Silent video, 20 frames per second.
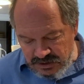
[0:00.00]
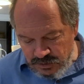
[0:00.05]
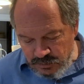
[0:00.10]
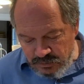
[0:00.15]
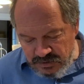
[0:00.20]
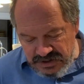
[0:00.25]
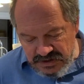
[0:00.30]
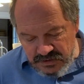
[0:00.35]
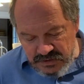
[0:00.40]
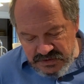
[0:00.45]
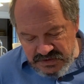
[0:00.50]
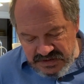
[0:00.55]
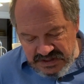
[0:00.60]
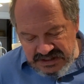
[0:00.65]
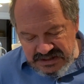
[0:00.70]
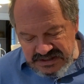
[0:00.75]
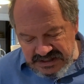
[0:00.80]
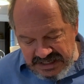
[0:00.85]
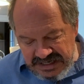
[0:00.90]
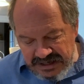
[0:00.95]
When those
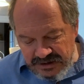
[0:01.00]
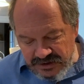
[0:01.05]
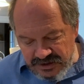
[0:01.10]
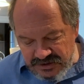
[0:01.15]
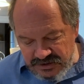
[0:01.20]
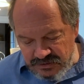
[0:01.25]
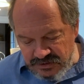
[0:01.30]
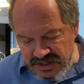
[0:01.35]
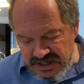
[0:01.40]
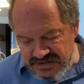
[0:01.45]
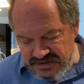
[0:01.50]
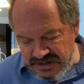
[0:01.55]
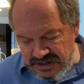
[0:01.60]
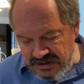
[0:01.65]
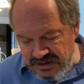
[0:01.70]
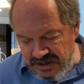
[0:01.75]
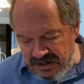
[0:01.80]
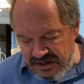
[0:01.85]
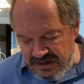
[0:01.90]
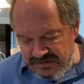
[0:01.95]
things characterize our
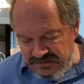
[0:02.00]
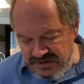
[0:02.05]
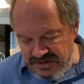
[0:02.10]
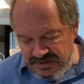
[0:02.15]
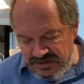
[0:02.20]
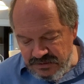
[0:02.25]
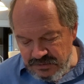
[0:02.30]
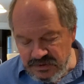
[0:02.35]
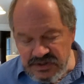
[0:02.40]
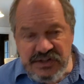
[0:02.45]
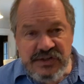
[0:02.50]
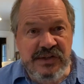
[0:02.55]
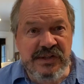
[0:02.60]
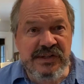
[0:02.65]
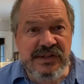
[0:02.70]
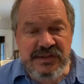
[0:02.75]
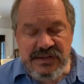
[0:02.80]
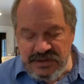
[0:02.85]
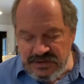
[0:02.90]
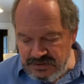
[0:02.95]
lives, we
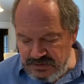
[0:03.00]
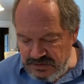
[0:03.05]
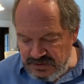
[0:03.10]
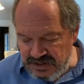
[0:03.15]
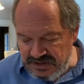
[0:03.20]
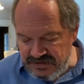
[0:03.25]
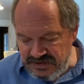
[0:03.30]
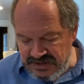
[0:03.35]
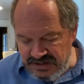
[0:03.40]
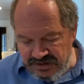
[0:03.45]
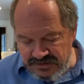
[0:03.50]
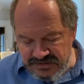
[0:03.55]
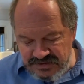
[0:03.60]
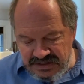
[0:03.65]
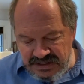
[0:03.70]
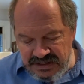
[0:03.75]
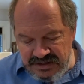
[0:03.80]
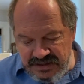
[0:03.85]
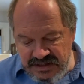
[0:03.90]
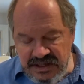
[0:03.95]
shouldn't delude ourselves
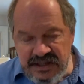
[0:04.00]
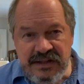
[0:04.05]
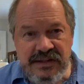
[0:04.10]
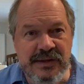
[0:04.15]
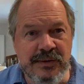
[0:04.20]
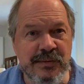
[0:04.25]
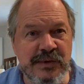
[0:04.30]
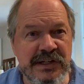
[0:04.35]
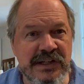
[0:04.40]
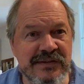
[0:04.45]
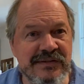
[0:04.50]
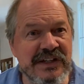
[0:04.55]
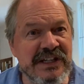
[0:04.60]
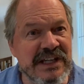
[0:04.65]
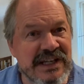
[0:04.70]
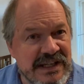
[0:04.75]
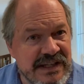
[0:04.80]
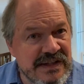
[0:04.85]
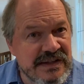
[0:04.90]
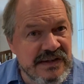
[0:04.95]
and think that we're
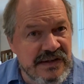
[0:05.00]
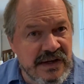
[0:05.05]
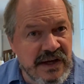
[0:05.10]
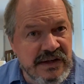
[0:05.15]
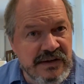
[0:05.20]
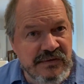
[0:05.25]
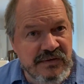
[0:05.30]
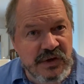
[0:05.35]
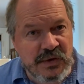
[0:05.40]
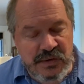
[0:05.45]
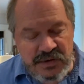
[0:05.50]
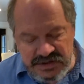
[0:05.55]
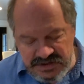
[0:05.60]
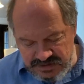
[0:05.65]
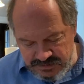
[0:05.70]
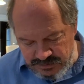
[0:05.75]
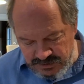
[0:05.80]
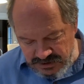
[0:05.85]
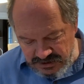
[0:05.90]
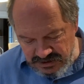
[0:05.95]
living inside of the Holy
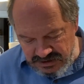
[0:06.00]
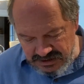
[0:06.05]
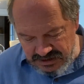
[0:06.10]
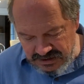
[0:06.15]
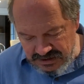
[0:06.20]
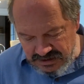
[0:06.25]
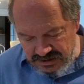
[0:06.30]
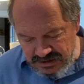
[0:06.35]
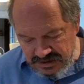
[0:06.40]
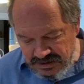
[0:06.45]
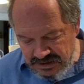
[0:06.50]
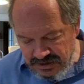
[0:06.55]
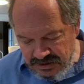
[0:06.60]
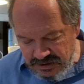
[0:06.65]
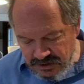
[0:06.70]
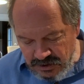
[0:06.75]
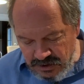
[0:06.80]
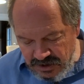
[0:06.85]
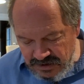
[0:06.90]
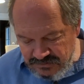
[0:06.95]
Spirit.
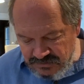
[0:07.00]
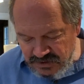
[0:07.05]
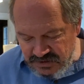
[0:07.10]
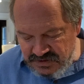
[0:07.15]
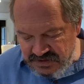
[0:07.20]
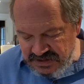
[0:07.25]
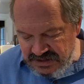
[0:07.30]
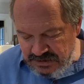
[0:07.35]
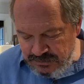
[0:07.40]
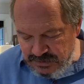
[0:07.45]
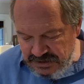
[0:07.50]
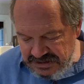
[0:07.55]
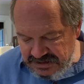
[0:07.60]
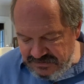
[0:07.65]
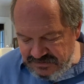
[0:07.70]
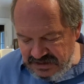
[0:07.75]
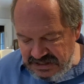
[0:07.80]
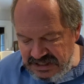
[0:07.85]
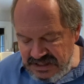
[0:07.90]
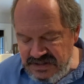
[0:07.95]
Conversely, we
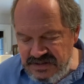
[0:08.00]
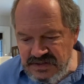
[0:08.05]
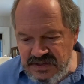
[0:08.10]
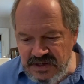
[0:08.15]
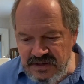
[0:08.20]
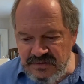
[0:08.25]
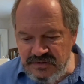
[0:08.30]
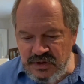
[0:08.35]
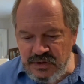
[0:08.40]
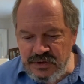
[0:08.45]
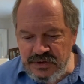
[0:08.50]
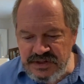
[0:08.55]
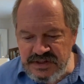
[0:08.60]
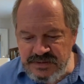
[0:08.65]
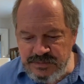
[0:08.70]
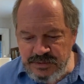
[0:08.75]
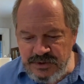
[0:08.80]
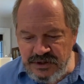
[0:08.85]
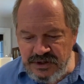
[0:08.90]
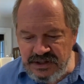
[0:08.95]
live inside of the Holy
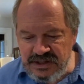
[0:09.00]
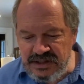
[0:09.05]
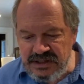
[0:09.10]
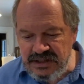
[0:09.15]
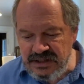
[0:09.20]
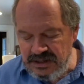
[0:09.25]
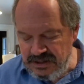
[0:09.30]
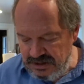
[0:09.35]
Spirit